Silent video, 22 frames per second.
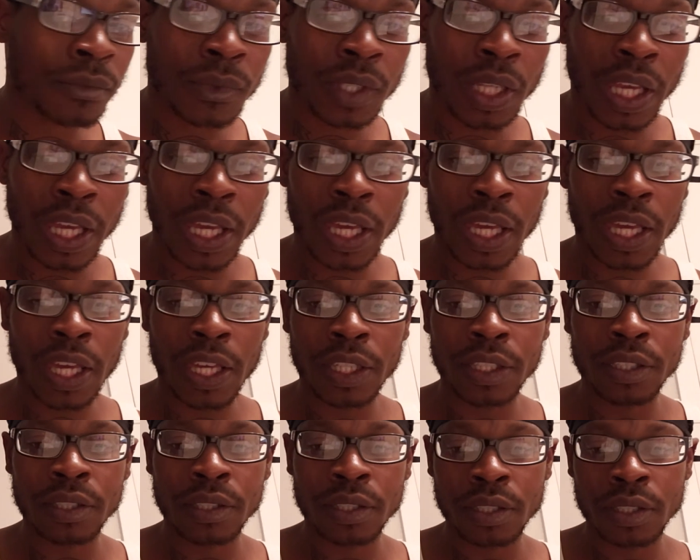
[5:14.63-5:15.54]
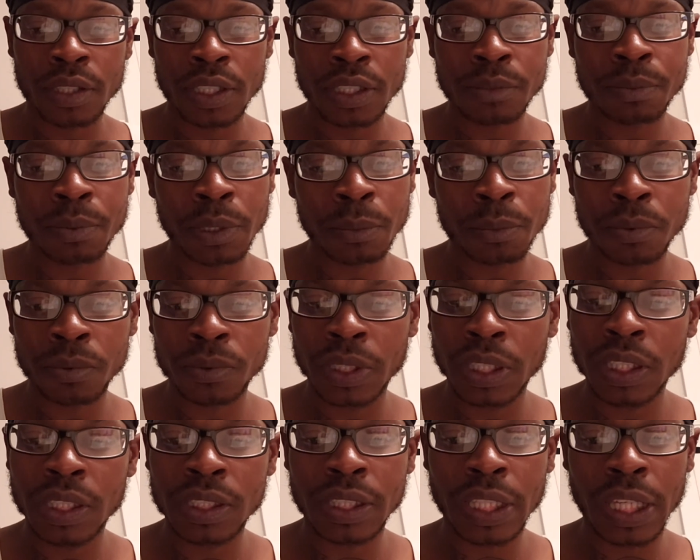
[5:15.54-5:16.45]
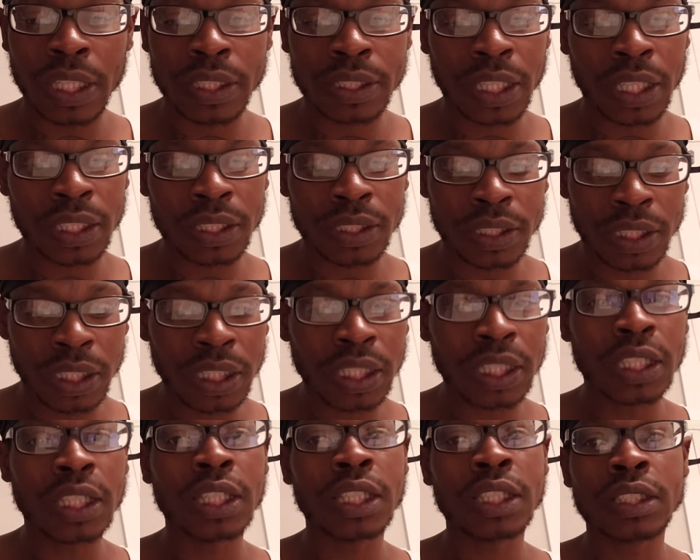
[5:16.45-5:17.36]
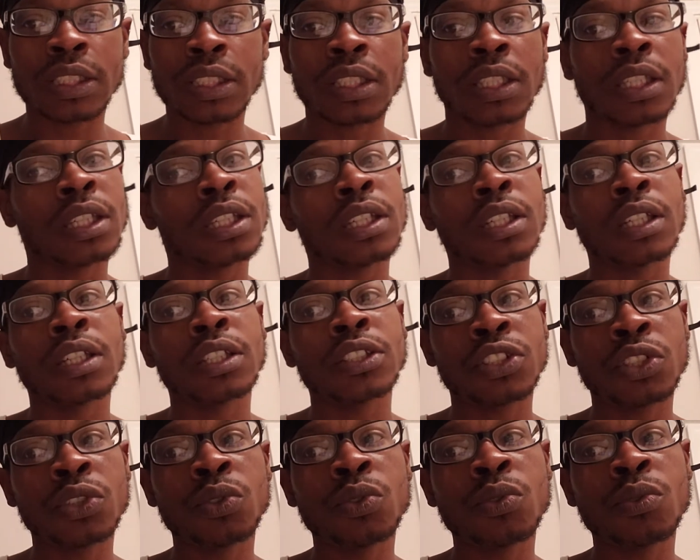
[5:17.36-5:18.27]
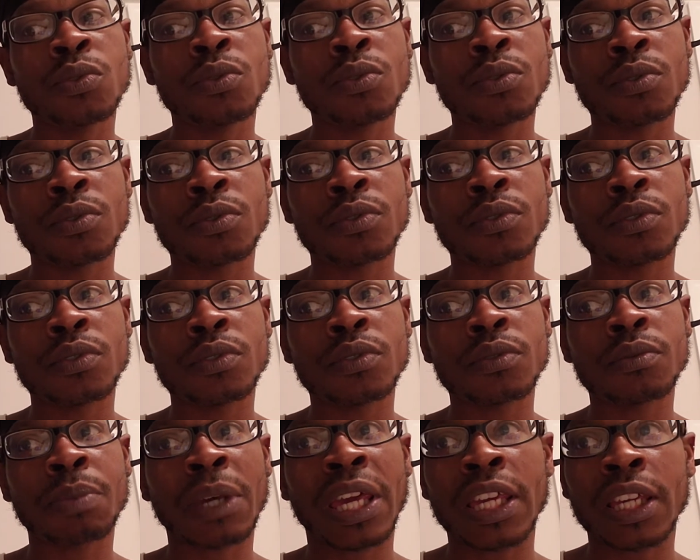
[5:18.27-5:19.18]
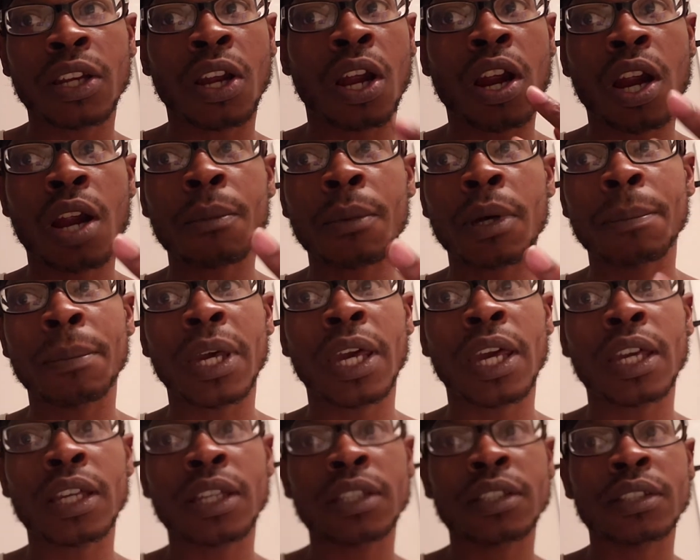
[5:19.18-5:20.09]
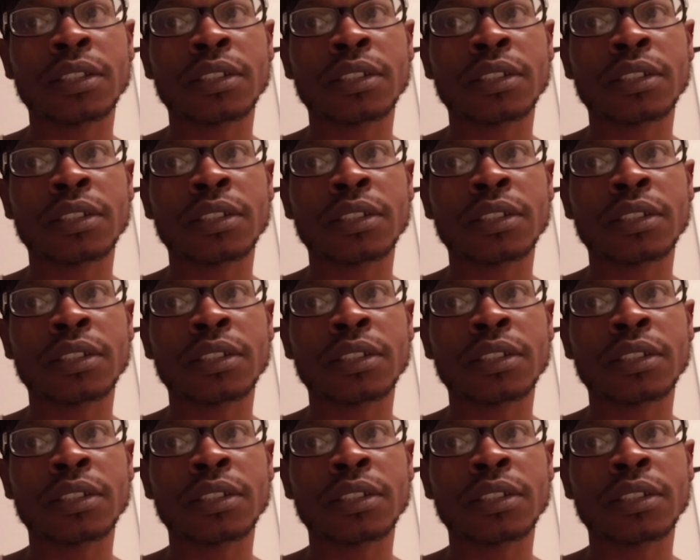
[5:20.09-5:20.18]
And these people need that. They need to pay karma back.